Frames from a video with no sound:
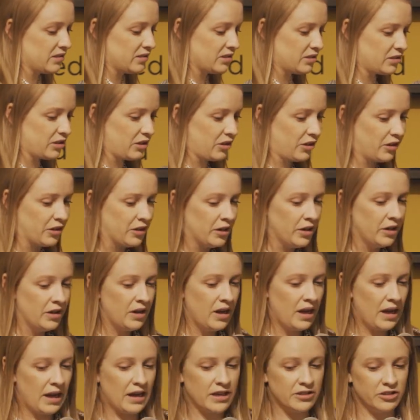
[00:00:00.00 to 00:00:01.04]
So
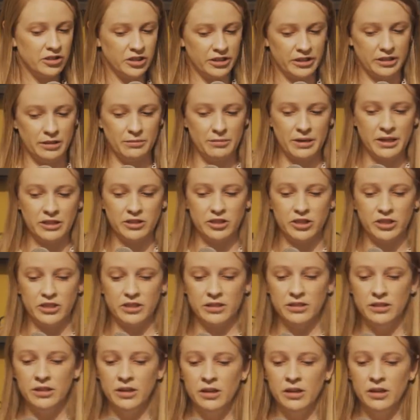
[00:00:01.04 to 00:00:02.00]
as you can imagine,